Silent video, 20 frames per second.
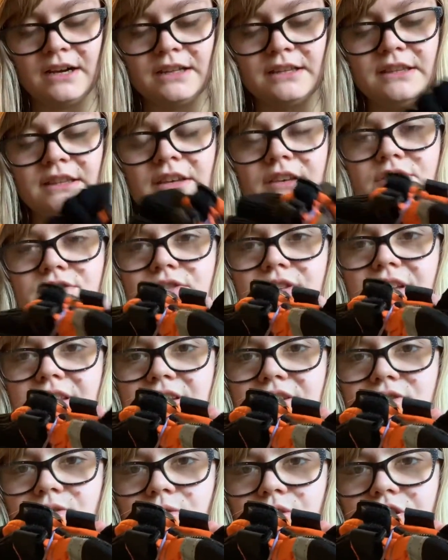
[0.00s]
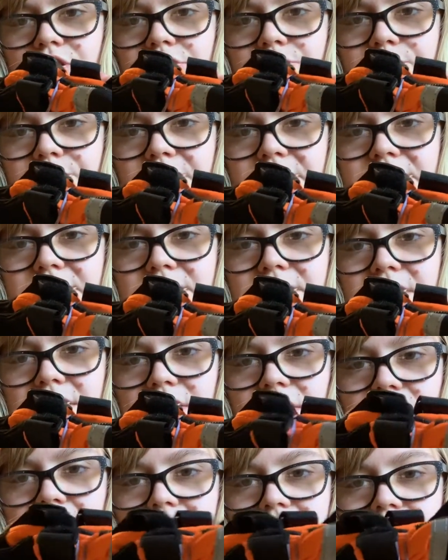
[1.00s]
and they also had these orange ones that
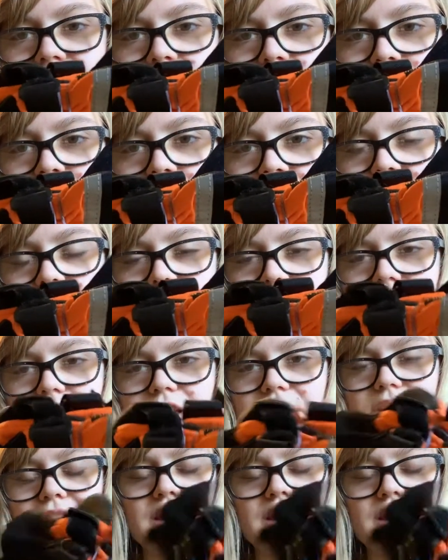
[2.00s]
look like they'll be really good.